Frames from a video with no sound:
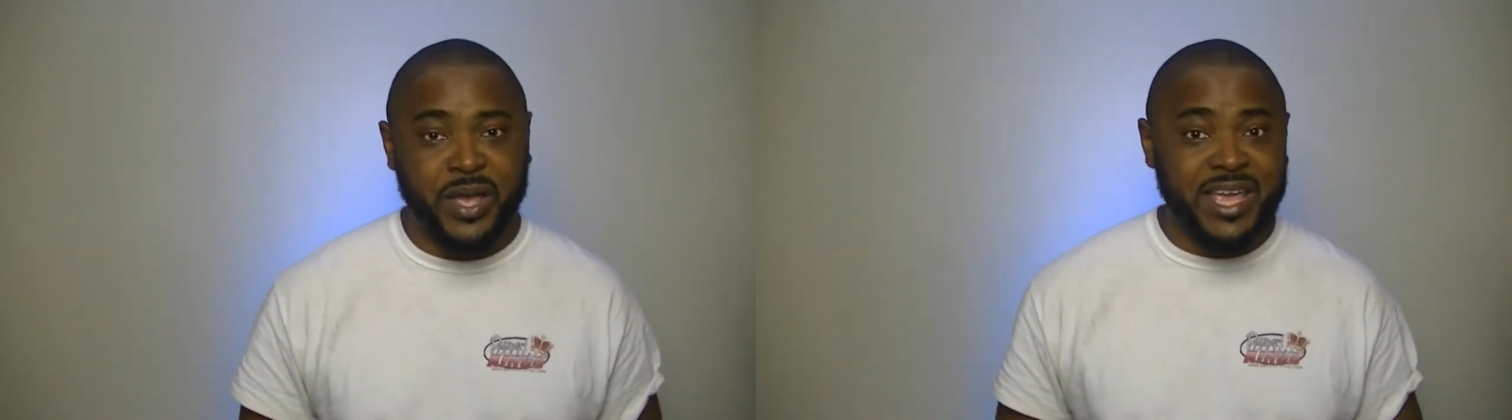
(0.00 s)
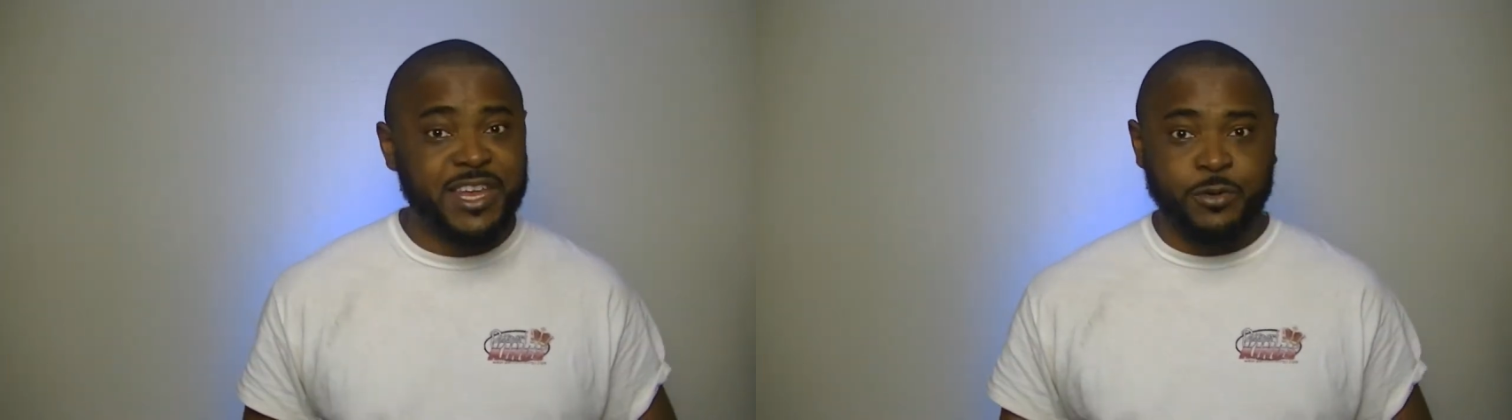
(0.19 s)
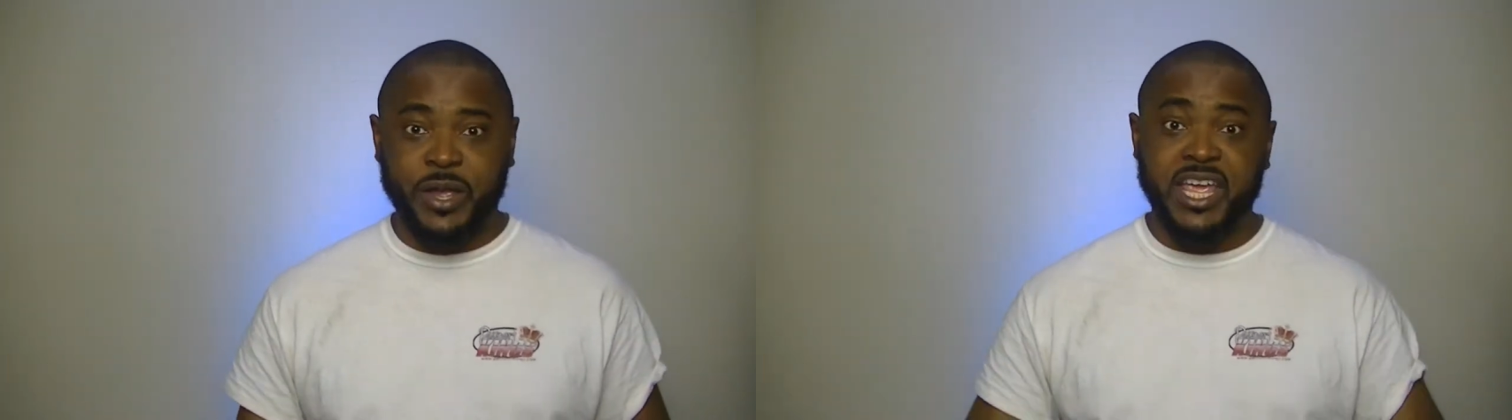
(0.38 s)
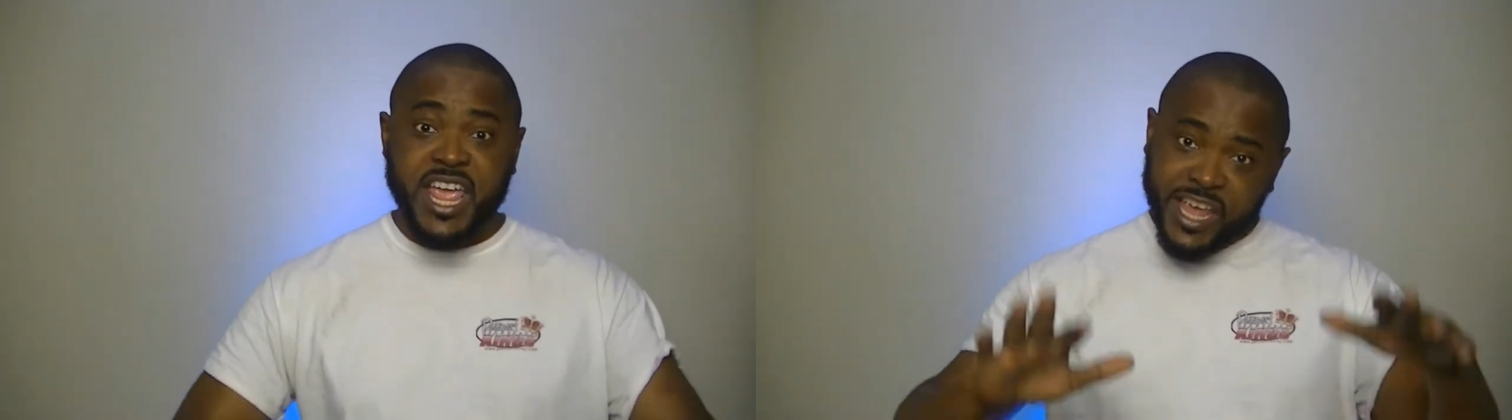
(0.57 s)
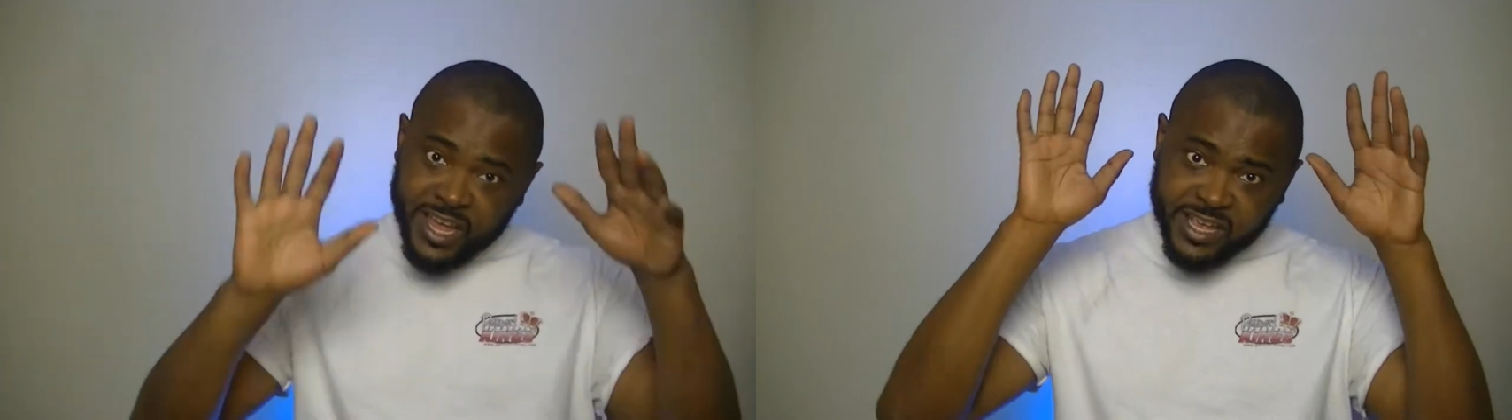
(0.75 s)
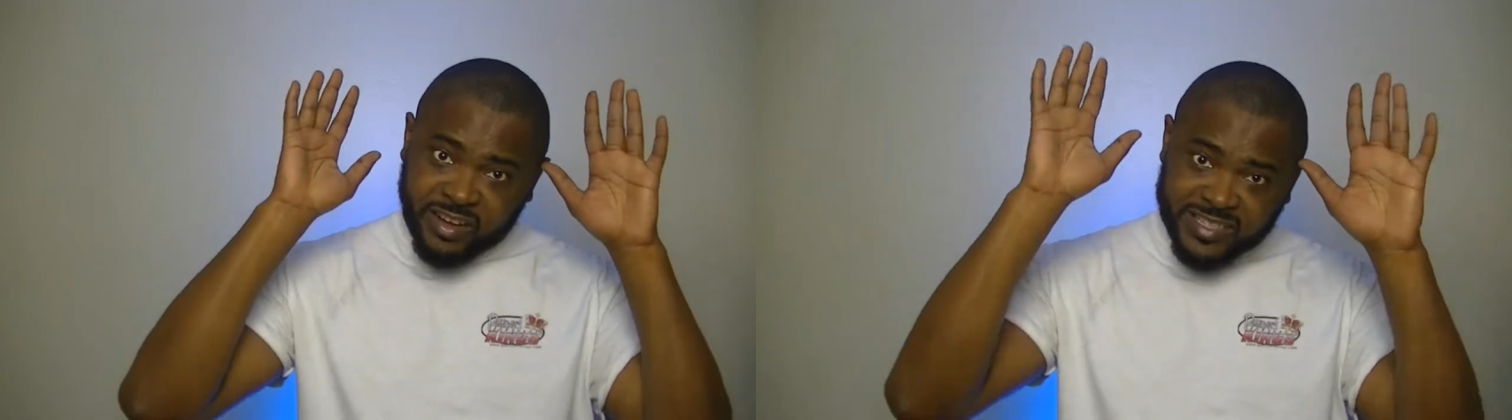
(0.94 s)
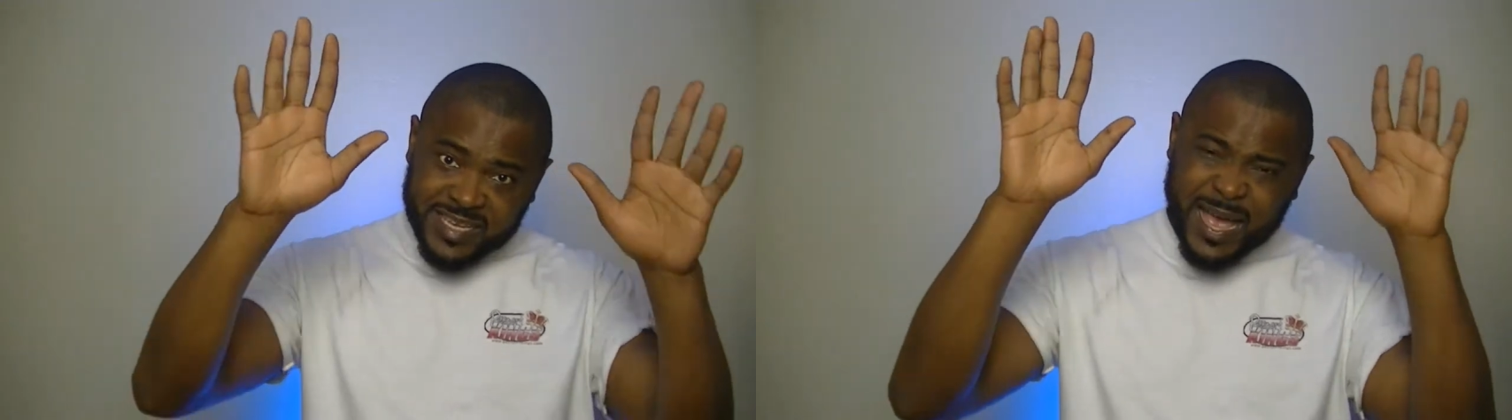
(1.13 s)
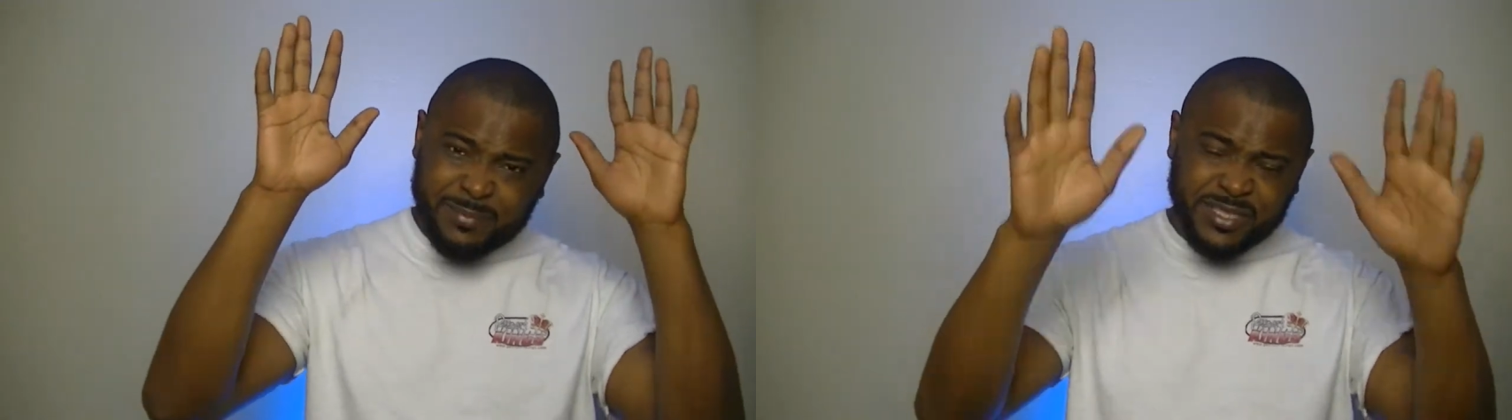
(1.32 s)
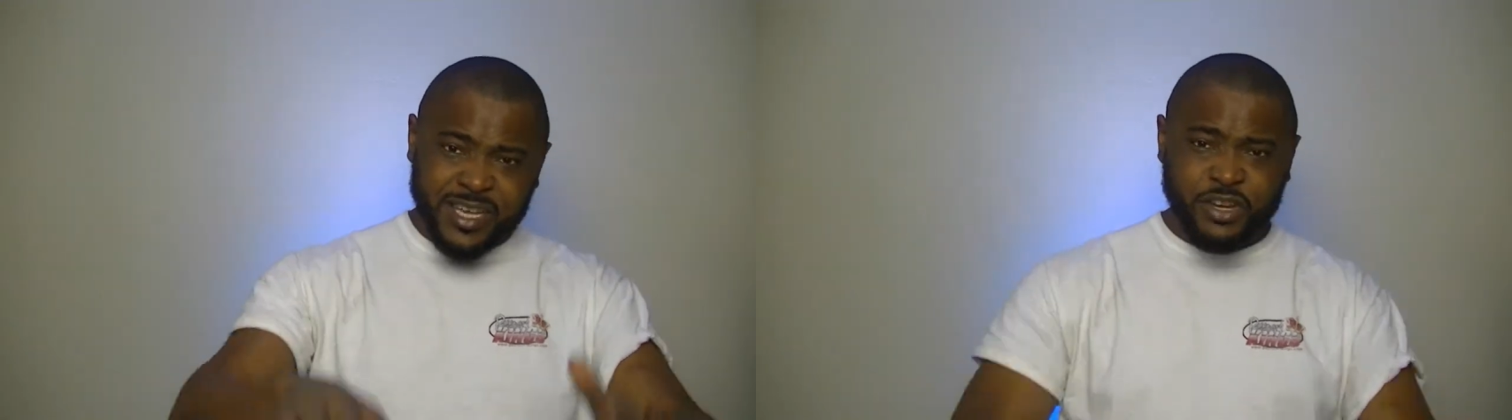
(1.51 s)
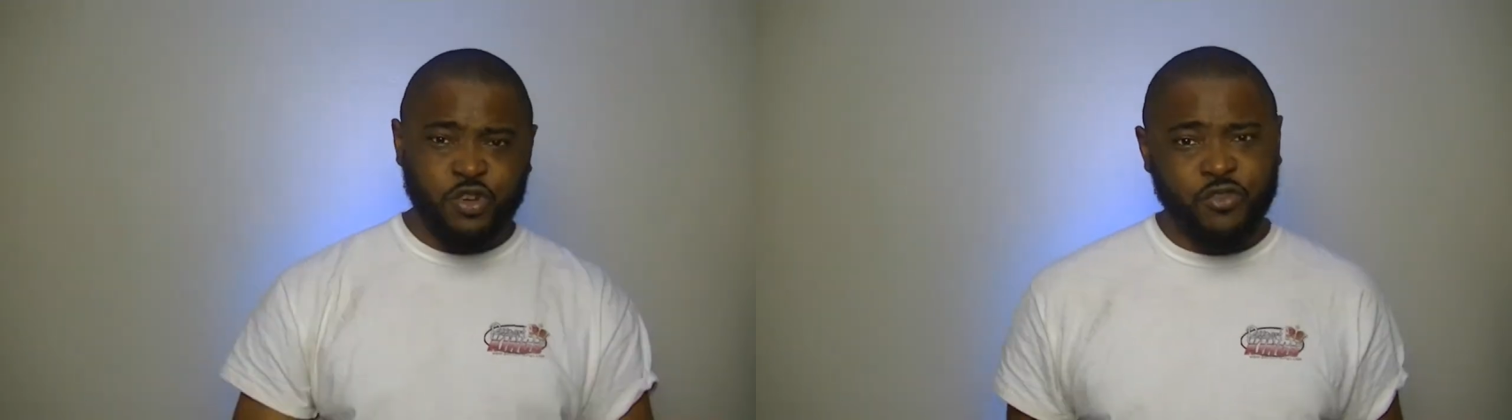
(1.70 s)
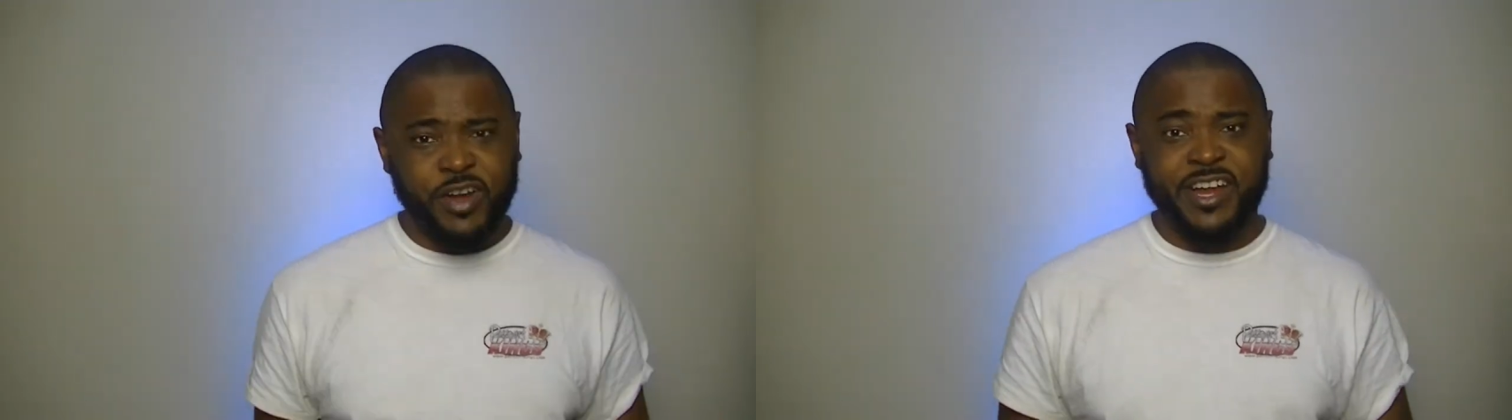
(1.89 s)
But anyway, here are the top 10
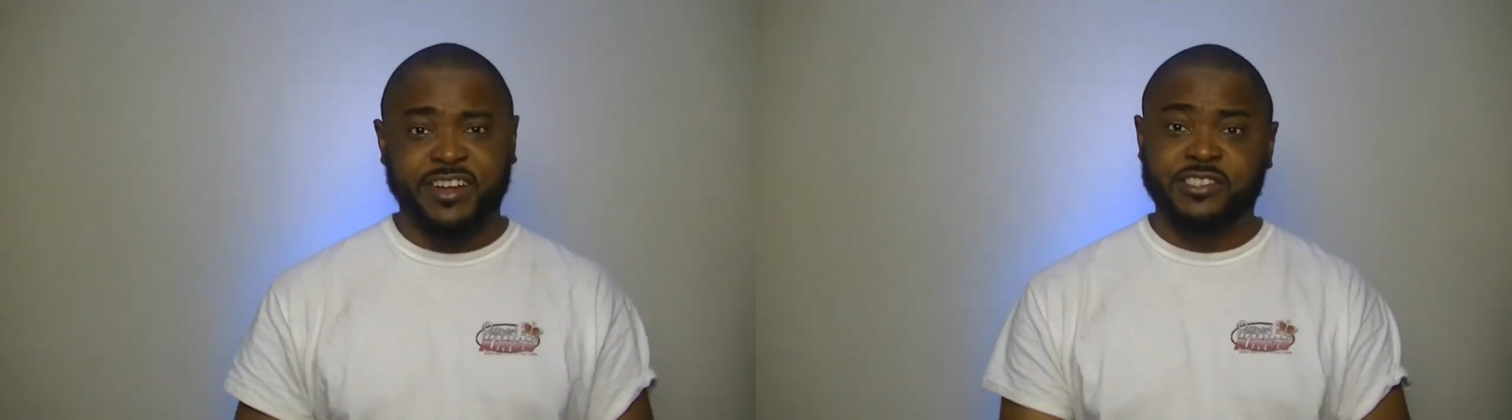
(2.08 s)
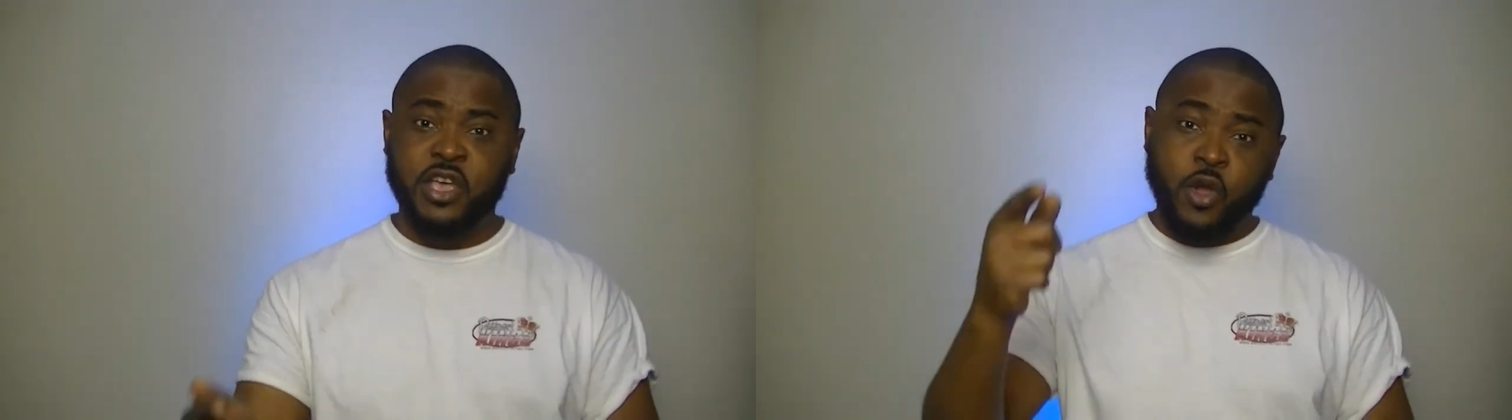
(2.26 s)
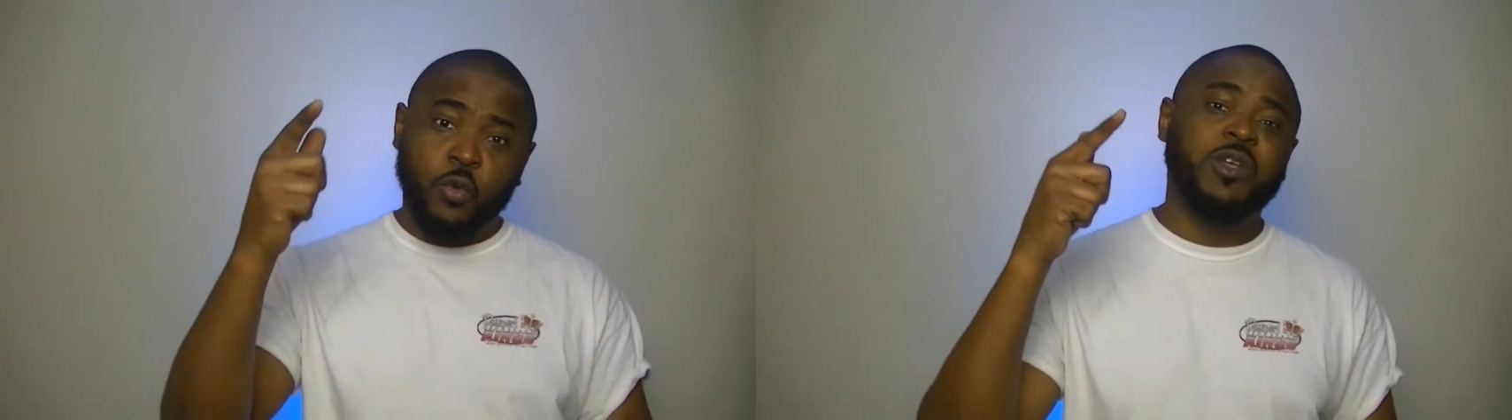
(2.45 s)
careers